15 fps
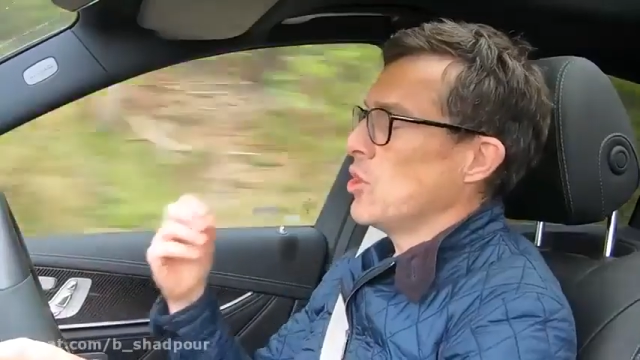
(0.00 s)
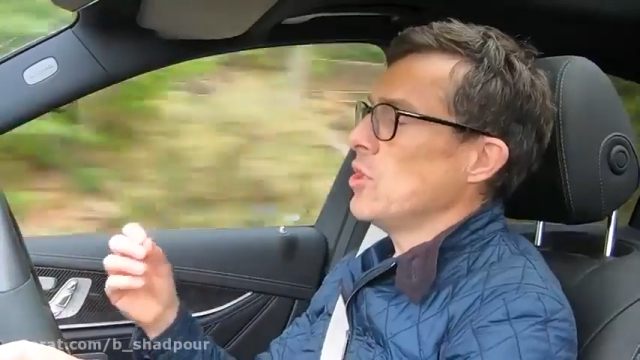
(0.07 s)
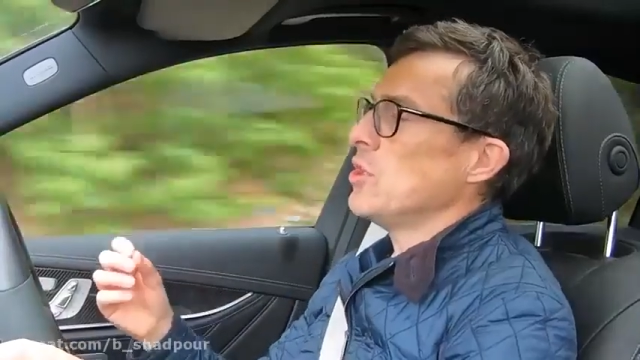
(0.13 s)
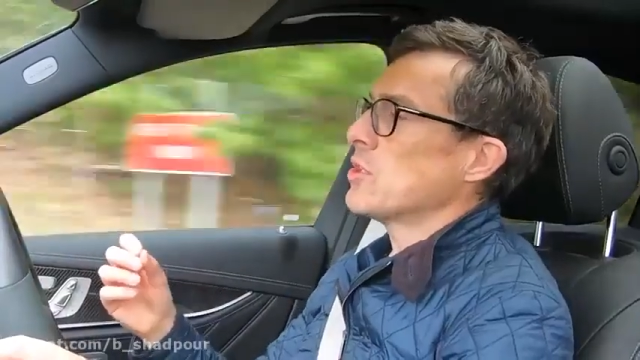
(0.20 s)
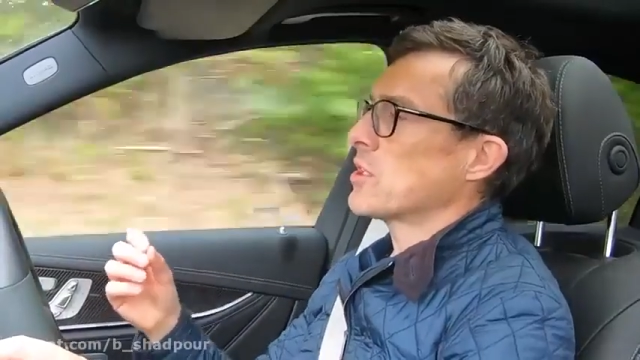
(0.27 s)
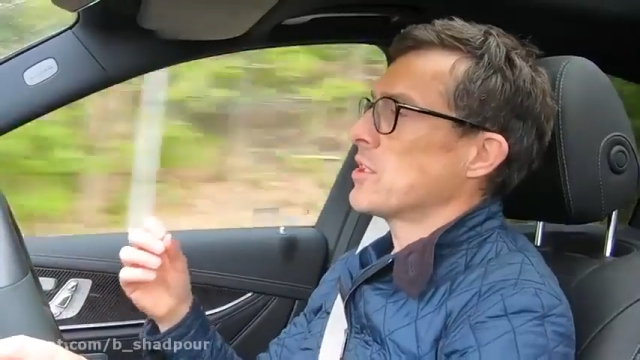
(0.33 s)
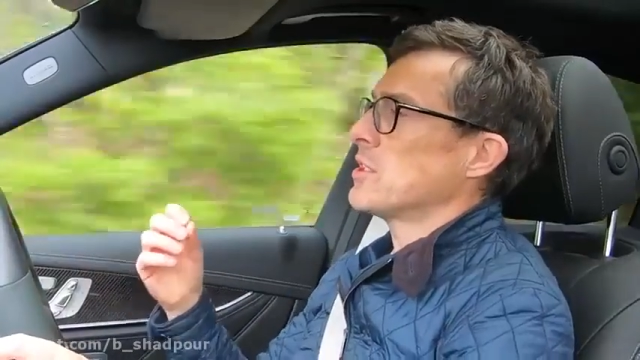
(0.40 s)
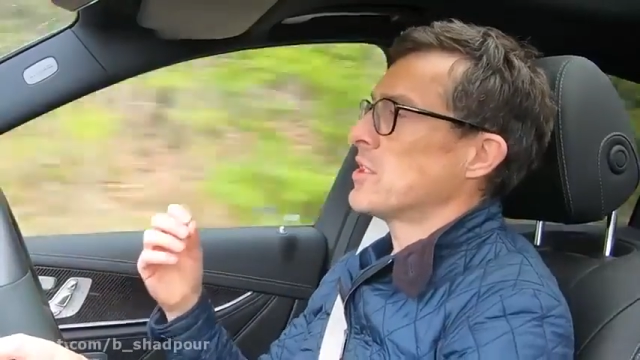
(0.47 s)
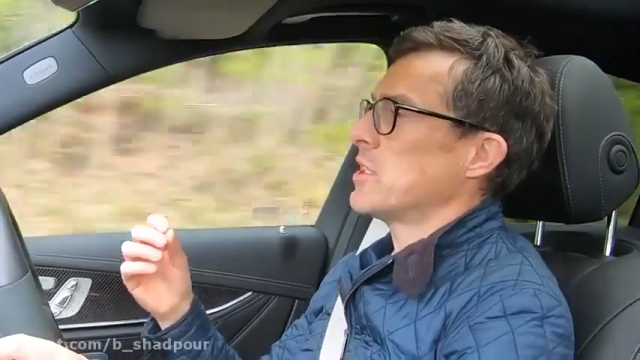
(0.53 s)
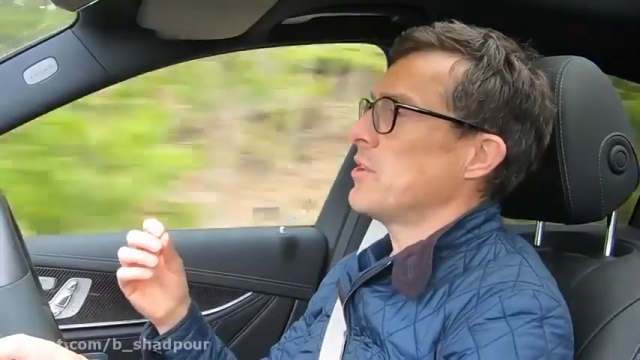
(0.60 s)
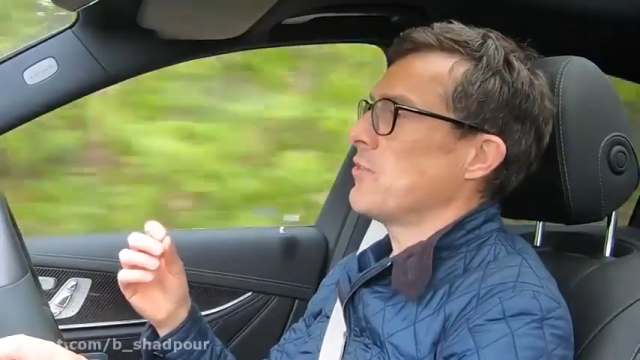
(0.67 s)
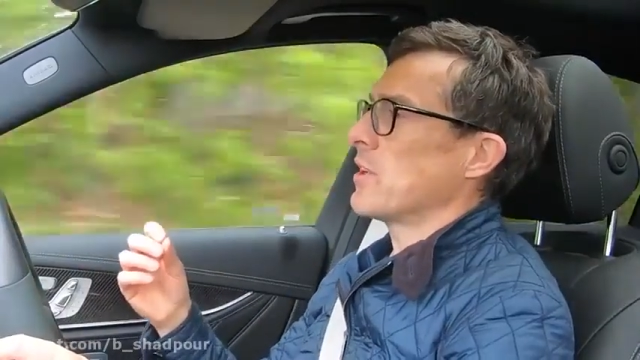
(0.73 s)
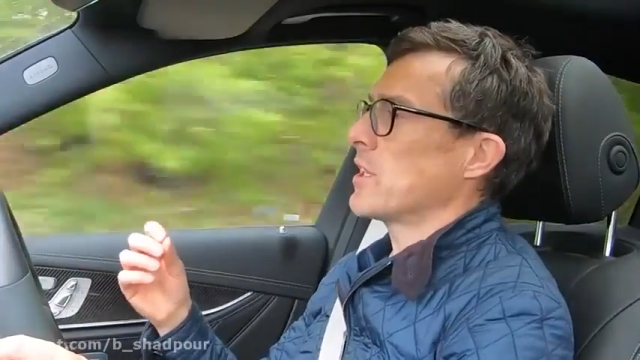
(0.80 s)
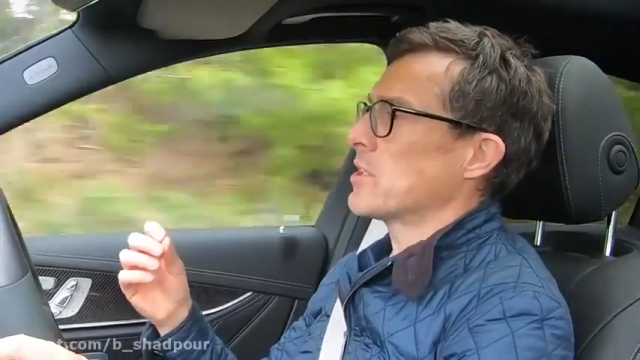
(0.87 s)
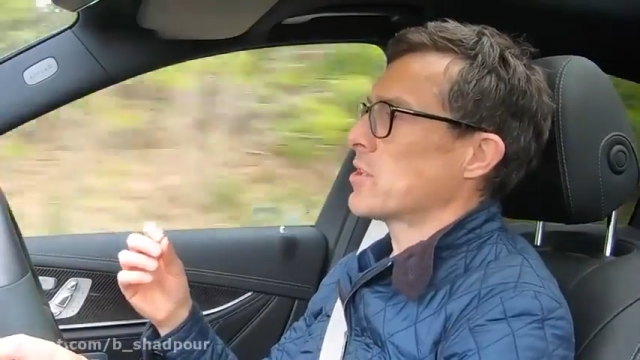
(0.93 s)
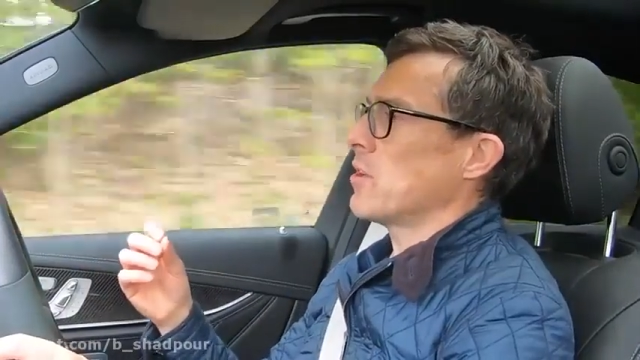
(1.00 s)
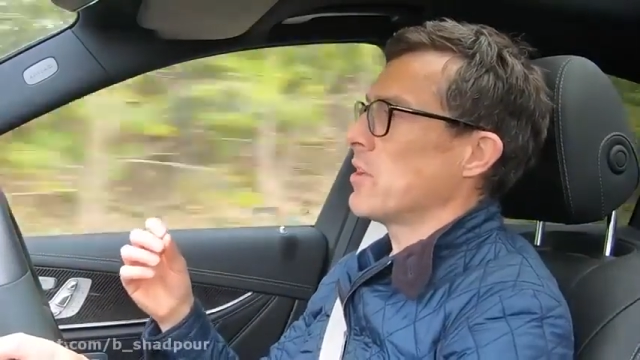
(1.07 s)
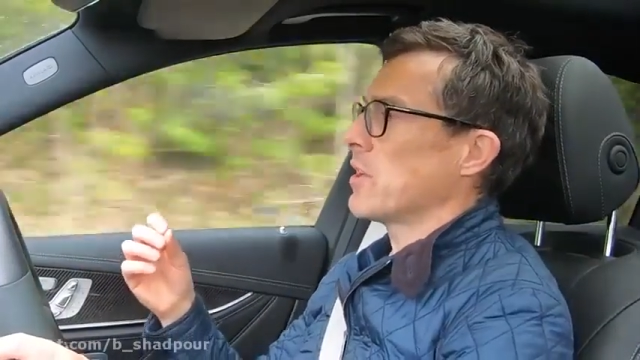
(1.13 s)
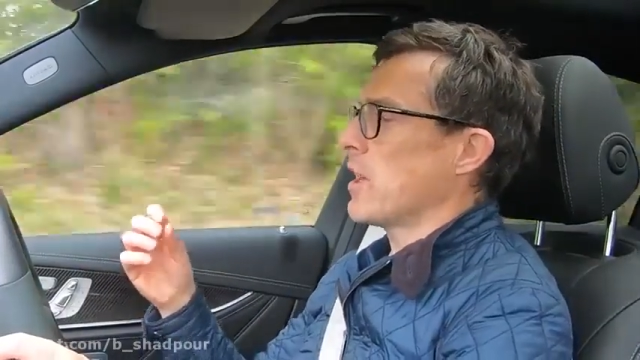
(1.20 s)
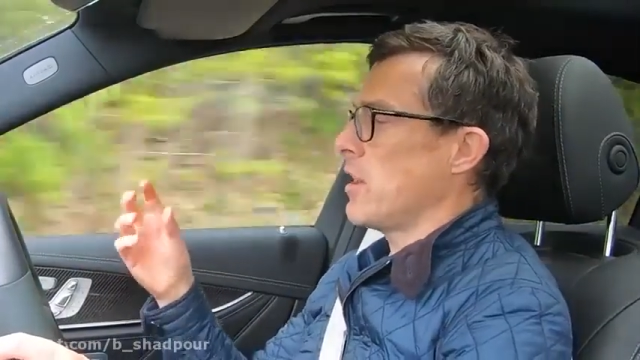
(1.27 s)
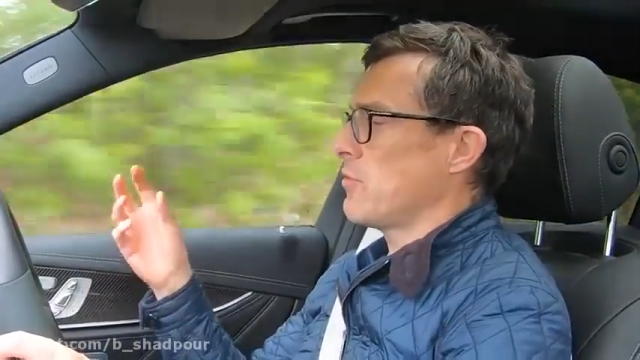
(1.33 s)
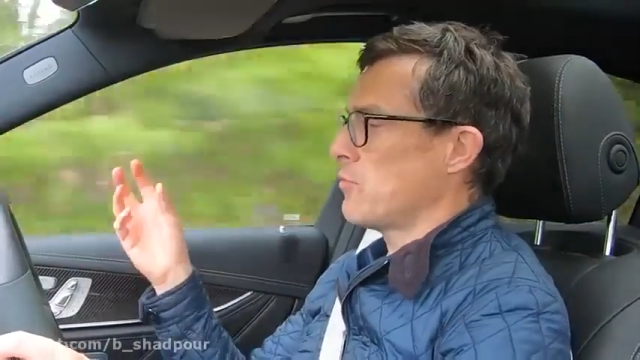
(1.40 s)
good, considering it's got
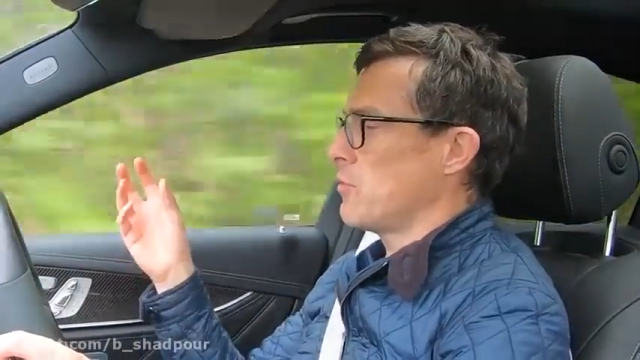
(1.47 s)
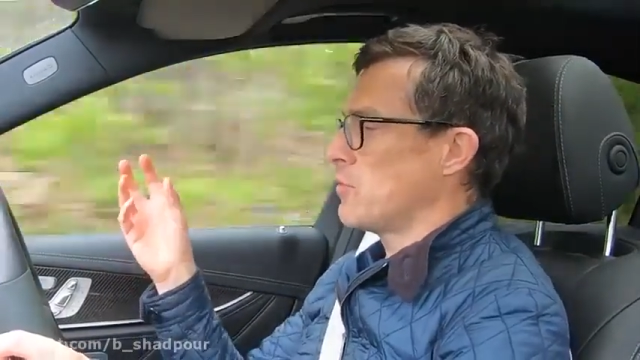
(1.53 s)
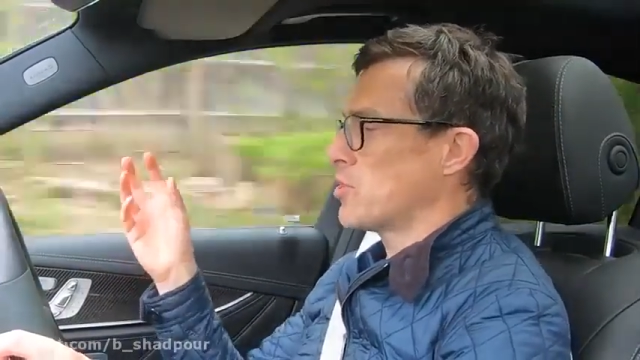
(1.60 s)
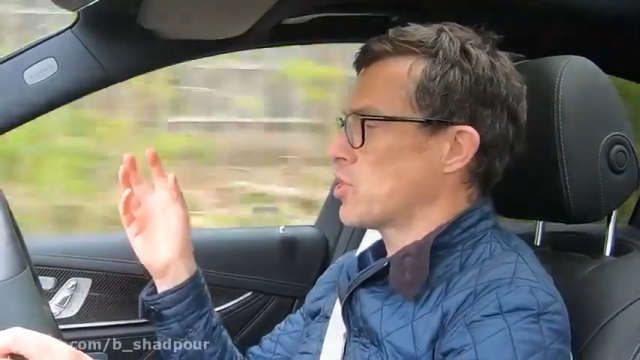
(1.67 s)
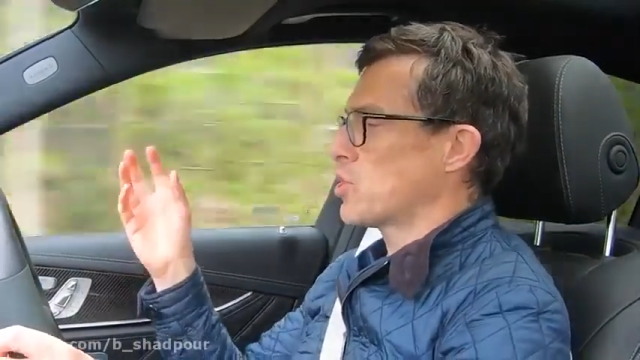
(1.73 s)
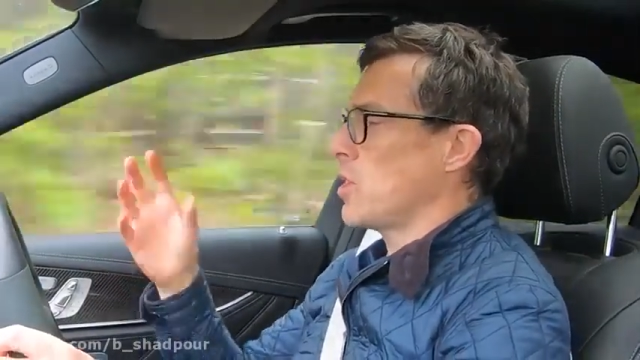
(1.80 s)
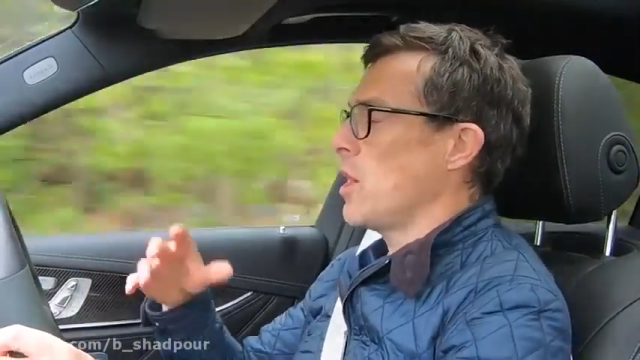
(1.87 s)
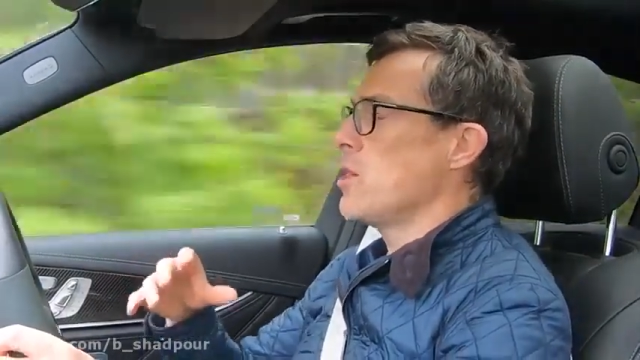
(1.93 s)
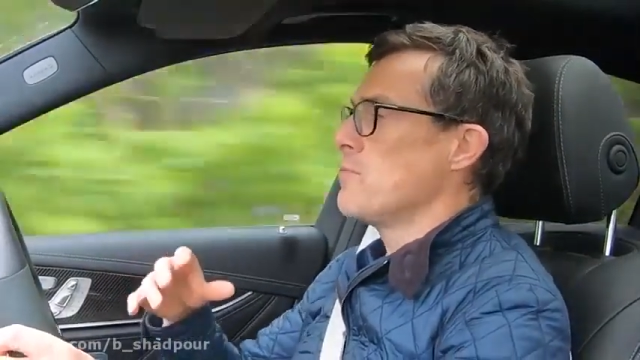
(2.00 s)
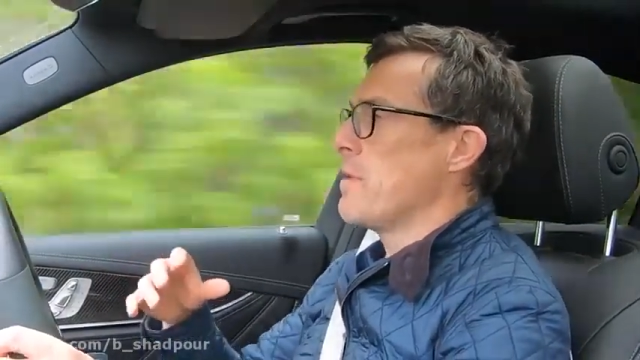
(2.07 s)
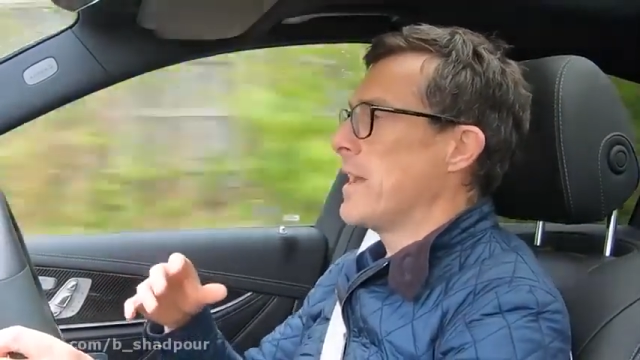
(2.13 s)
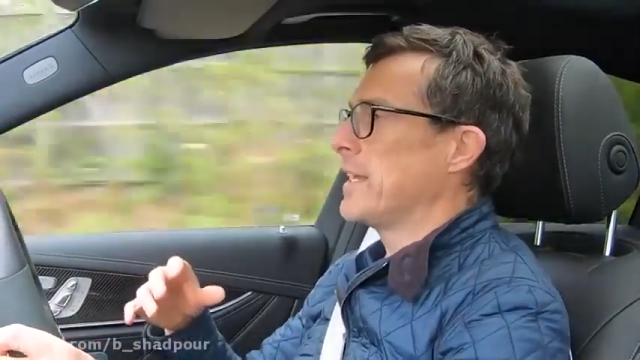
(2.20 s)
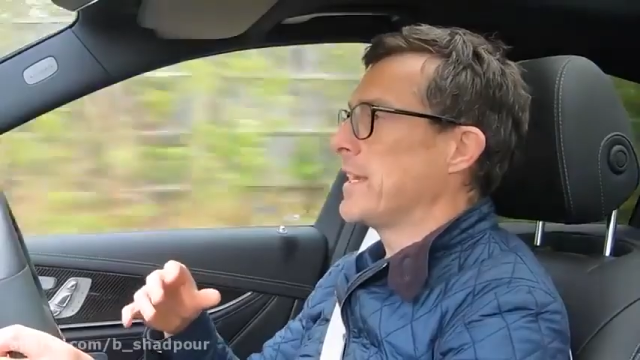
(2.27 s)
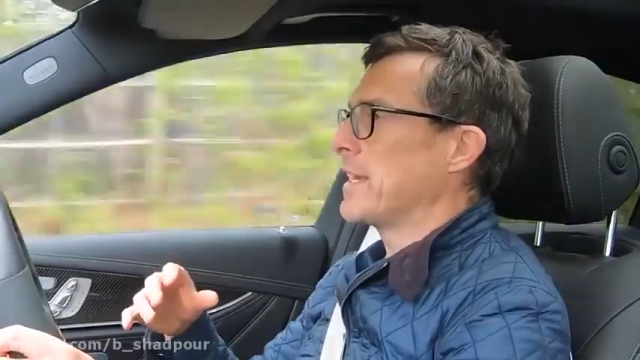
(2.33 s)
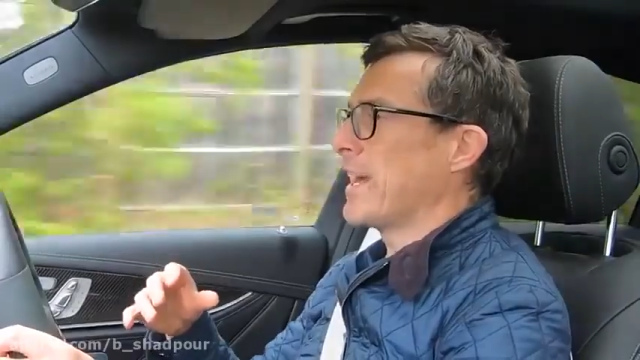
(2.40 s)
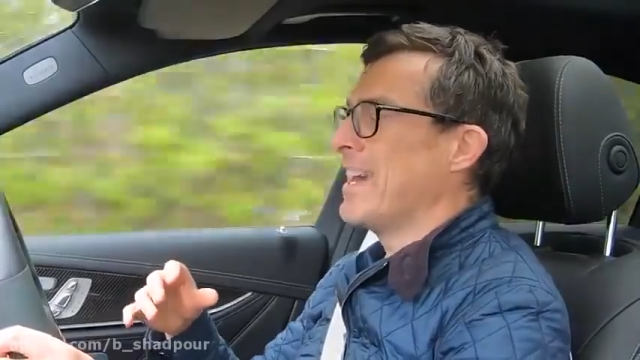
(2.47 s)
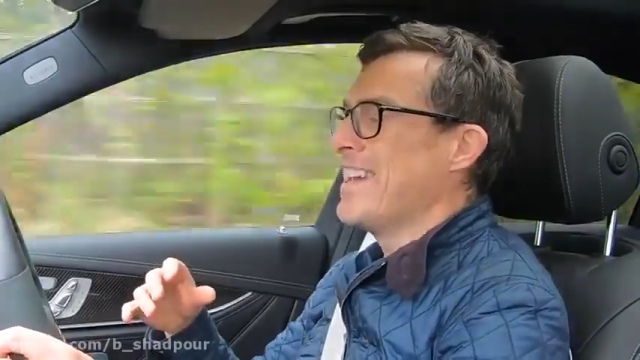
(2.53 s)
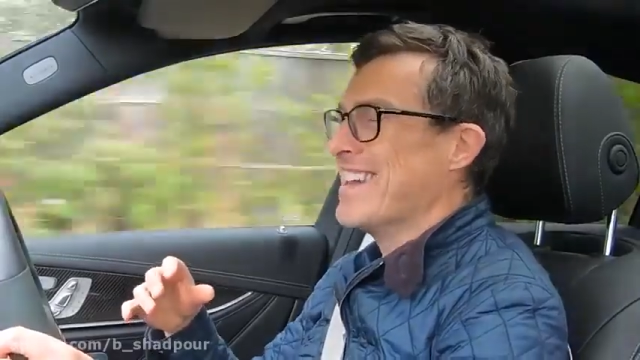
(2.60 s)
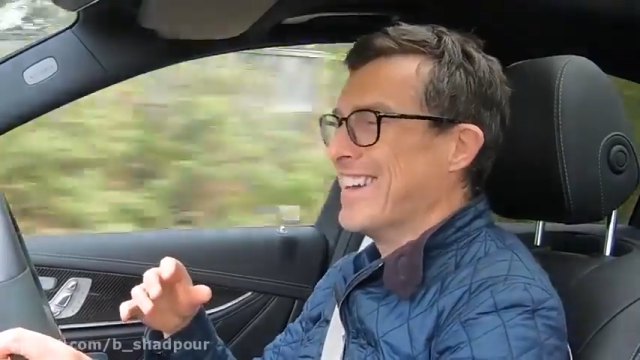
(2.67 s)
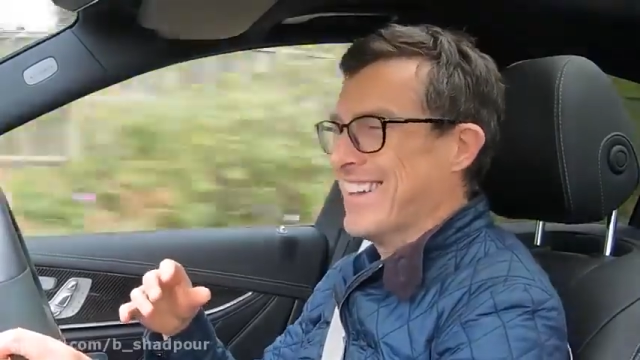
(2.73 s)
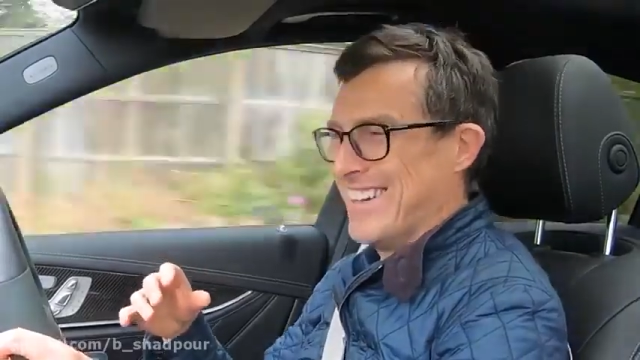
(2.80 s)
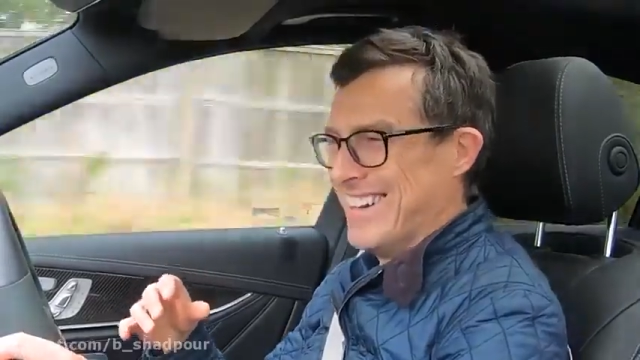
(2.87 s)
to go through so many
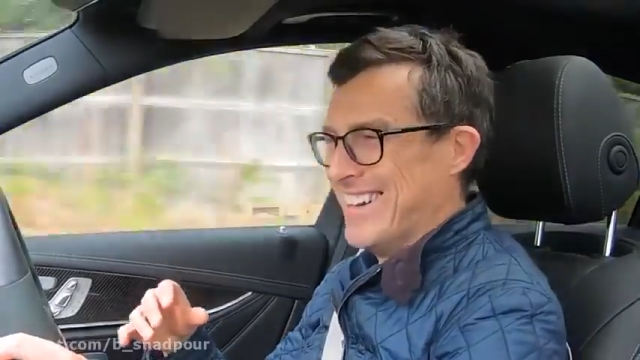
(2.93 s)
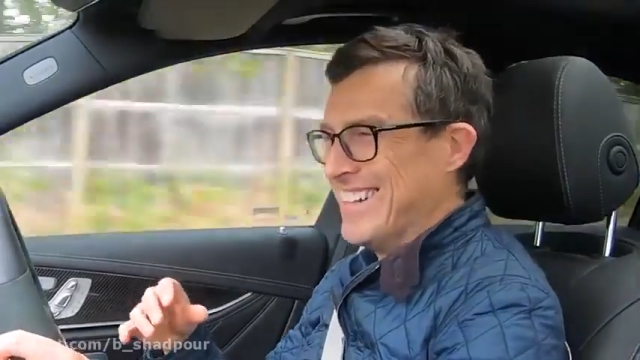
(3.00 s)
gears.